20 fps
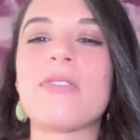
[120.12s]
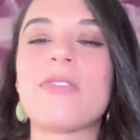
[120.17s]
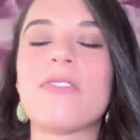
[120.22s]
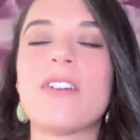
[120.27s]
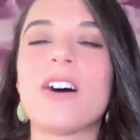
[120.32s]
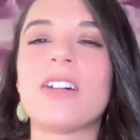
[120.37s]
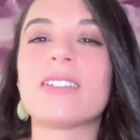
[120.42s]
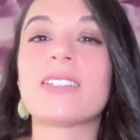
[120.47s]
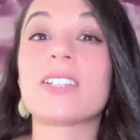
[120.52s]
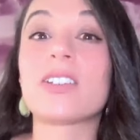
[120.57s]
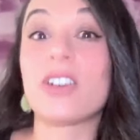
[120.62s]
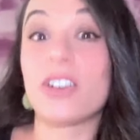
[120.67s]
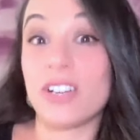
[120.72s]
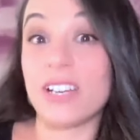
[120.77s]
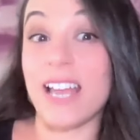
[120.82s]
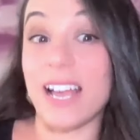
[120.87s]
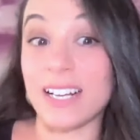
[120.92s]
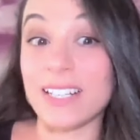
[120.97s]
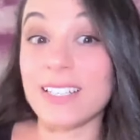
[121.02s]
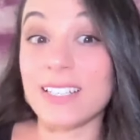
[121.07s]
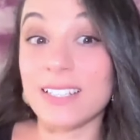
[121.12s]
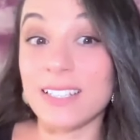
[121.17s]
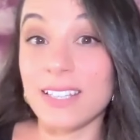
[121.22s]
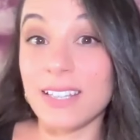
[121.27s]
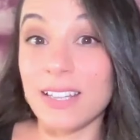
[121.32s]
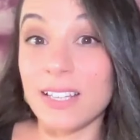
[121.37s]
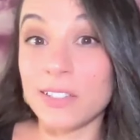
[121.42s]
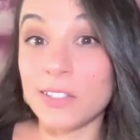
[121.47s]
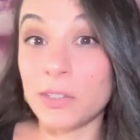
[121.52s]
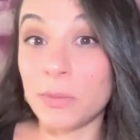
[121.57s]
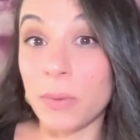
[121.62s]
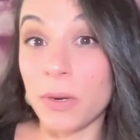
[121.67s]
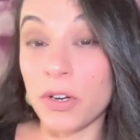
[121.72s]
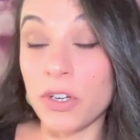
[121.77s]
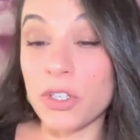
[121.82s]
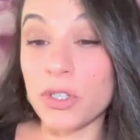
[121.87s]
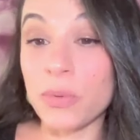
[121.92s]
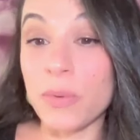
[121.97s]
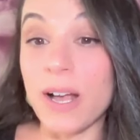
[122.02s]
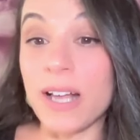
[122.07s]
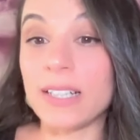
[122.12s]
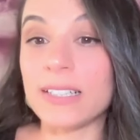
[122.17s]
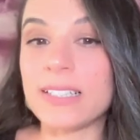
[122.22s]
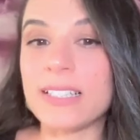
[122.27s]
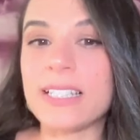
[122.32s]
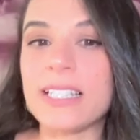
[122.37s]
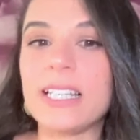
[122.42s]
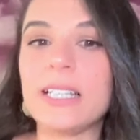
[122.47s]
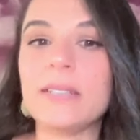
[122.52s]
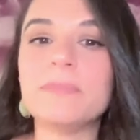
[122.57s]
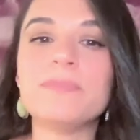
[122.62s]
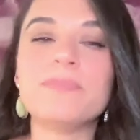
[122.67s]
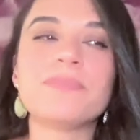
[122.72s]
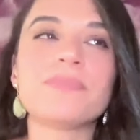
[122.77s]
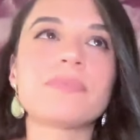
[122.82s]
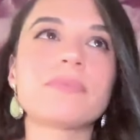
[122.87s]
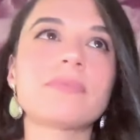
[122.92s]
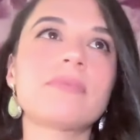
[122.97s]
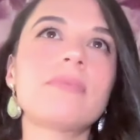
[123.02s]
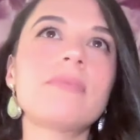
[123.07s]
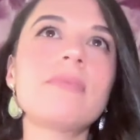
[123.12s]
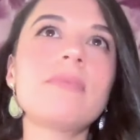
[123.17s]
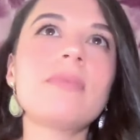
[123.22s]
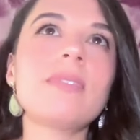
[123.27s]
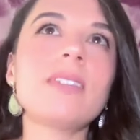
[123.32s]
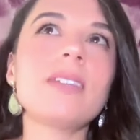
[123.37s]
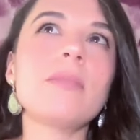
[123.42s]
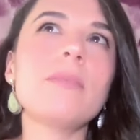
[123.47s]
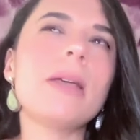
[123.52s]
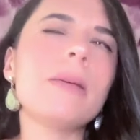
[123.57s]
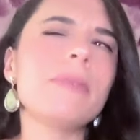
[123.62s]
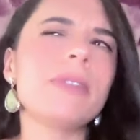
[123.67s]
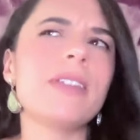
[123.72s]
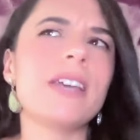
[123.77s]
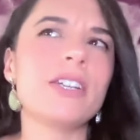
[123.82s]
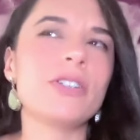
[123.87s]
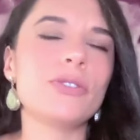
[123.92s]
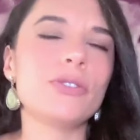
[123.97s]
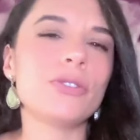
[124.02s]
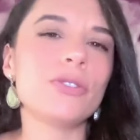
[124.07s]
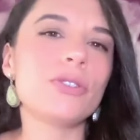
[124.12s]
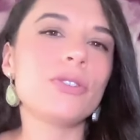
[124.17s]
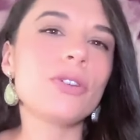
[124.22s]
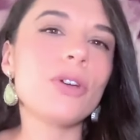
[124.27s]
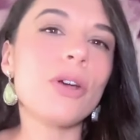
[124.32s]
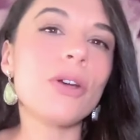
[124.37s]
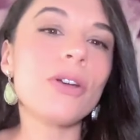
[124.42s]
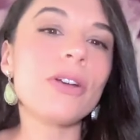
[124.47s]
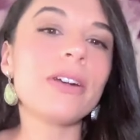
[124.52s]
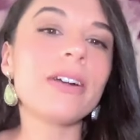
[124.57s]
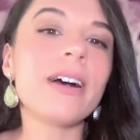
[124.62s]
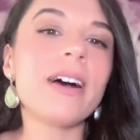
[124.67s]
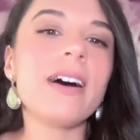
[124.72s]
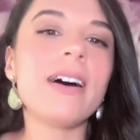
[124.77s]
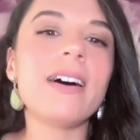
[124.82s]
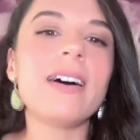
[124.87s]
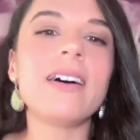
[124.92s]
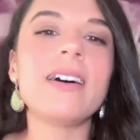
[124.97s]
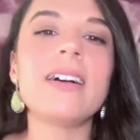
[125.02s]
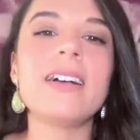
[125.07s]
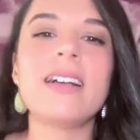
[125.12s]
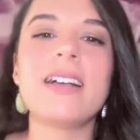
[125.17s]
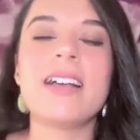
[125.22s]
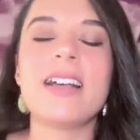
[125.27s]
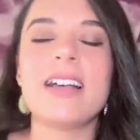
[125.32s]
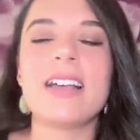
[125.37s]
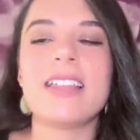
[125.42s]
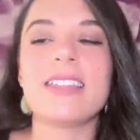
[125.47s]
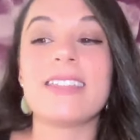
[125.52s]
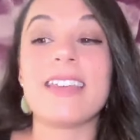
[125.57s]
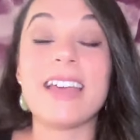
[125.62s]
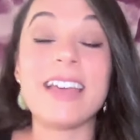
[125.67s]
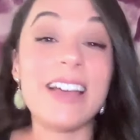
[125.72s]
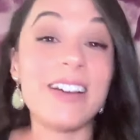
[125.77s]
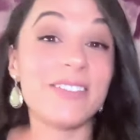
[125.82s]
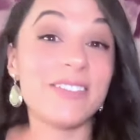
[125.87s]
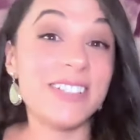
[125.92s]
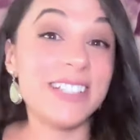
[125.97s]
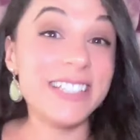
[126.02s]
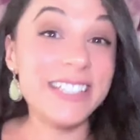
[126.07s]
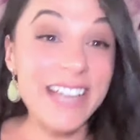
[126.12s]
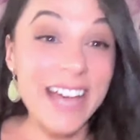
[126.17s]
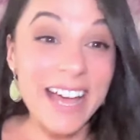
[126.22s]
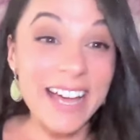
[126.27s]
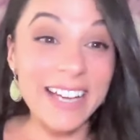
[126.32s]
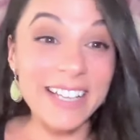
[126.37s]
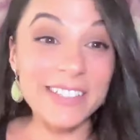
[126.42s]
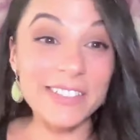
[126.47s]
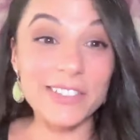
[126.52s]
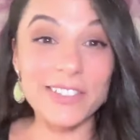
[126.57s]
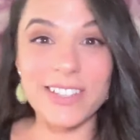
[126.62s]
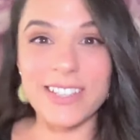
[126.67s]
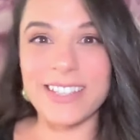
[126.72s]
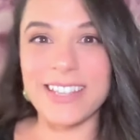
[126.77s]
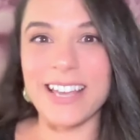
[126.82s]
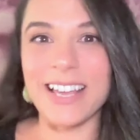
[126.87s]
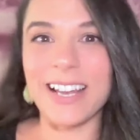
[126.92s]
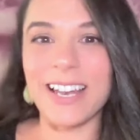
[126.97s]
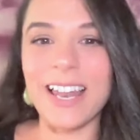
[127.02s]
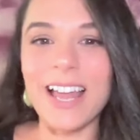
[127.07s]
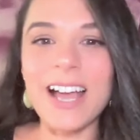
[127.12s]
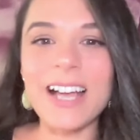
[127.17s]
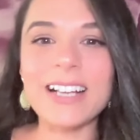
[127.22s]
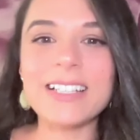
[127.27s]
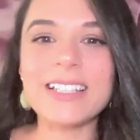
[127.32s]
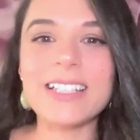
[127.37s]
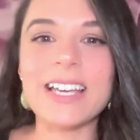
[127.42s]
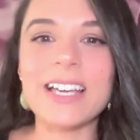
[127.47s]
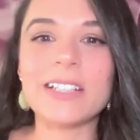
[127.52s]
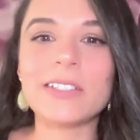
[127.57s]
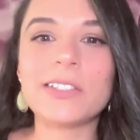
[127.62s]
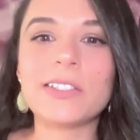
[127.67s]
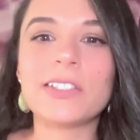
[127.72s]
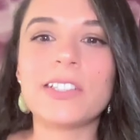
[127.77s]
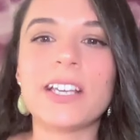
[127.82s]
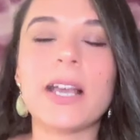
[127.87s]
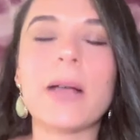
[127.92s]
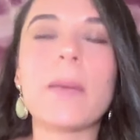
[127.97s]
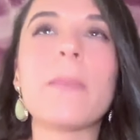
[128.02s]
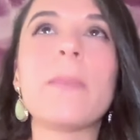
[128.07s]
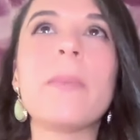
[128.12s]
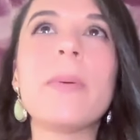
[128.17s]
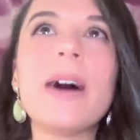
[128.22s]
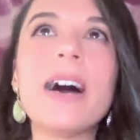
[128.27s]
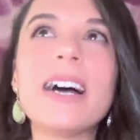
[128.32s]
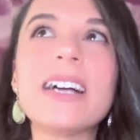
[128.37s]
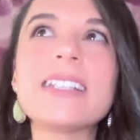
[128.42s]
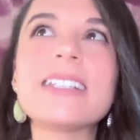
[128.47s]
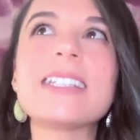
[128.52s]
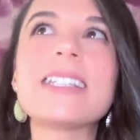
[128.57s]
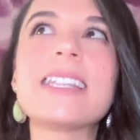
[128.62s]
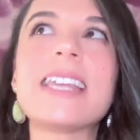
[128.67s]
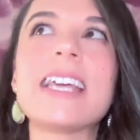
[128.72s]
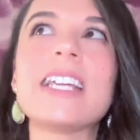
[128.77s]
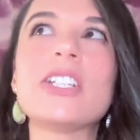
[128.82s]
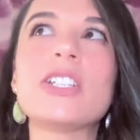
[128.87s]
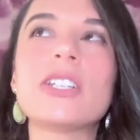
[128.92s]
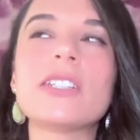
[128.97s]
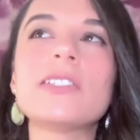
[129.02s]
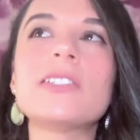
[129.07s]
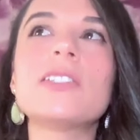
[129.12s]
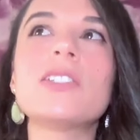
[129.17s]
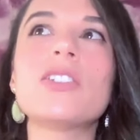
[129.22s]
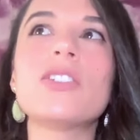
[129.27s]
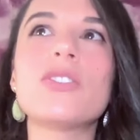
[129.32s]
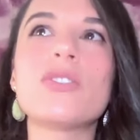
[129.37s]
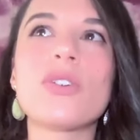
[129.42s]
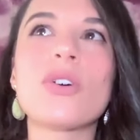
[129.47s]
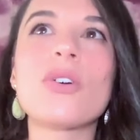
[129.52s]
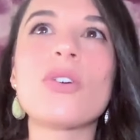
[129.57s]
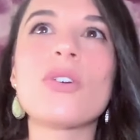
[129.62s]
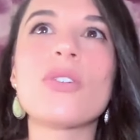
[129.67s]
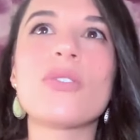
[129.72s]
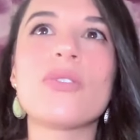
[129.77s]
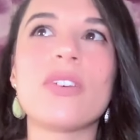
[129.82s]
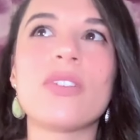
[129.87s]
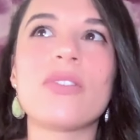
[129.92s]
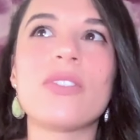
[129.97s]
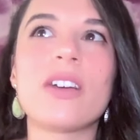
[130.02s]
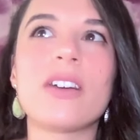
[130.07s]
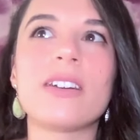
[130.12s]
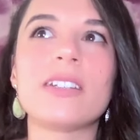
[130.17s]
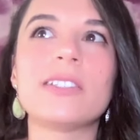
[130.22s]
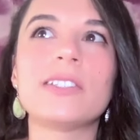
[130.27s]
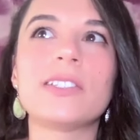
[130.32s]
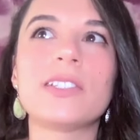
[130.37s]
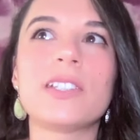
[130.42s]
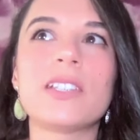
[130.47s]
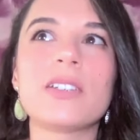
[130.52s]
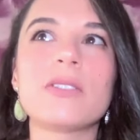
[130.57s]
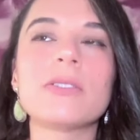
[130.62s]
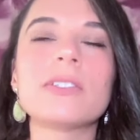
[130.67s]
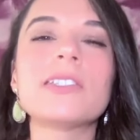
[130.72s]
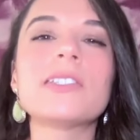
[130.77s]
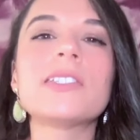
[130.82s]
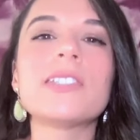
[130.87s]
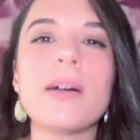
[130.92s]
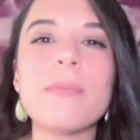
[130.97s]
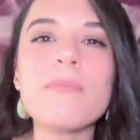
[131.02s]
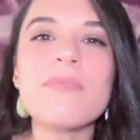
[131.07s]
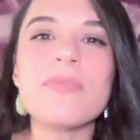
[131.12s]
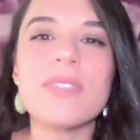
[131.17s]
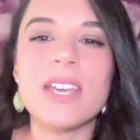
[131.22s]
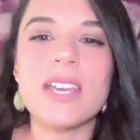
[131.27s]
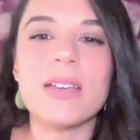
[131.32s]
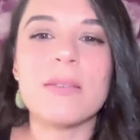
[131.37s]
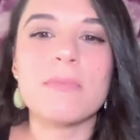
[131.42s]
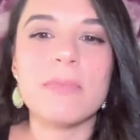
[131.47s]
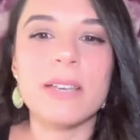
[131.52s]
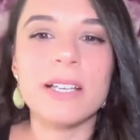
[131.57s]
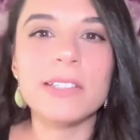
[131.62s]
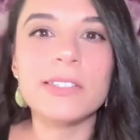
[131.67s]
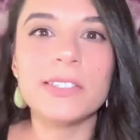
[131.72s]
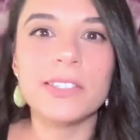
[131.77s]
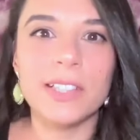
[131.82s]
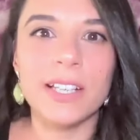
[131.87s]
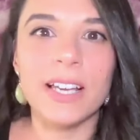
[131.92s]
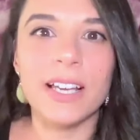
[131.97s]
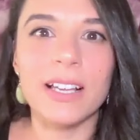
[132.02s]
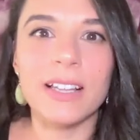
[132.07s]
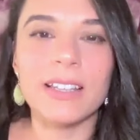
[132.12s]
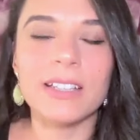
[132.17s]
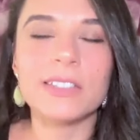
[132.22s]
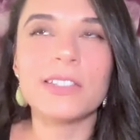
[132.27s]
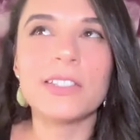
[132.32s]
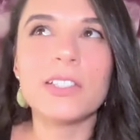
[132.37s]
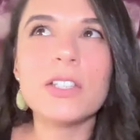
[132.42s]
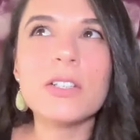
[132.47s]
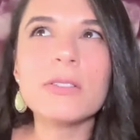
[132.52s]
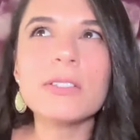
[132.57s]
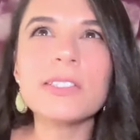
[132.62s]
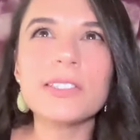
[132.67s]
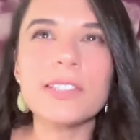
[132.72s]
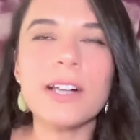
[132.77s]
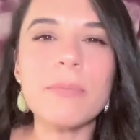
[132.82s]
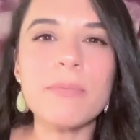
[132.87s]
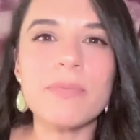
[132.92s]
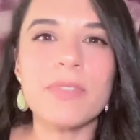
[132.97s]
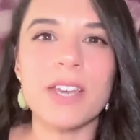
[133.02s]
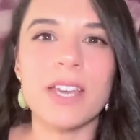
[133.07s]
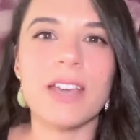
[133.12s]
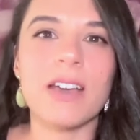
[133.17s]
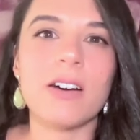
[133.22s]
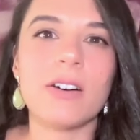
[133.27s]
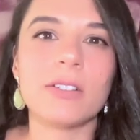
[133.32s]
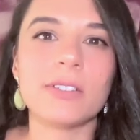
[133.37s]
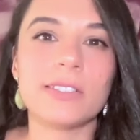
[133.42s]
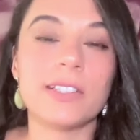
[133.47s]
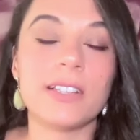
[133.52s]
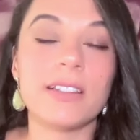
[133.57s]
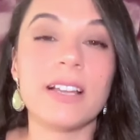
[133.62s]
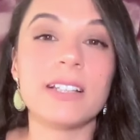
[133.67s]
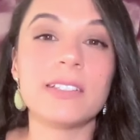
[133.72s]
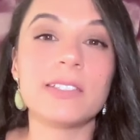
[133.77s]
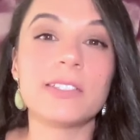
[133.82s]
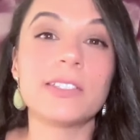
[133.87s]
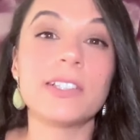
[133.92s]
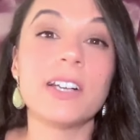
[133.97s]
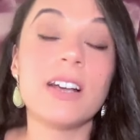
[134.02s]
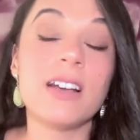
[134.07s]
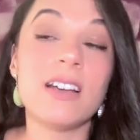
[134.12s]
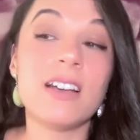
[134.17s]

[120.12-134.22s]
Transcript: felt connected to their spirituality. Maybe they do yoga, they have danced, they like dancing, but they just know that there is still something missing. There's still something else. And that's